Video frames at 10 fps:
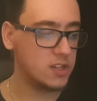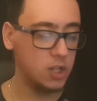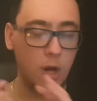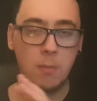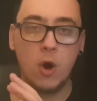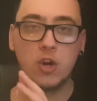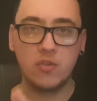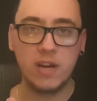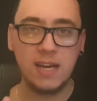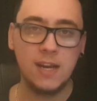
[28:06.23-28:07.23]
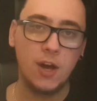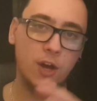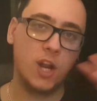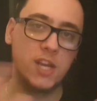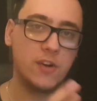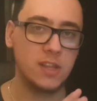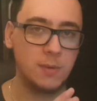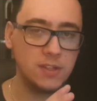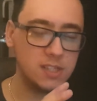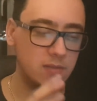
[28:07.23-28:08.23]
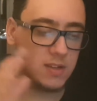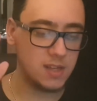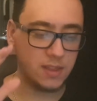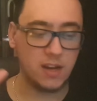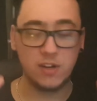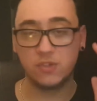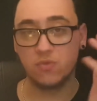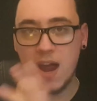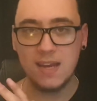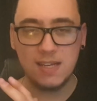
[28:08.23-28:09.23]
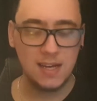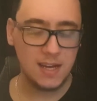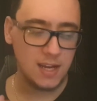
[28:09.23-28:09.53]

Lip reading: there's a lot more green early on in the modern series than there is red.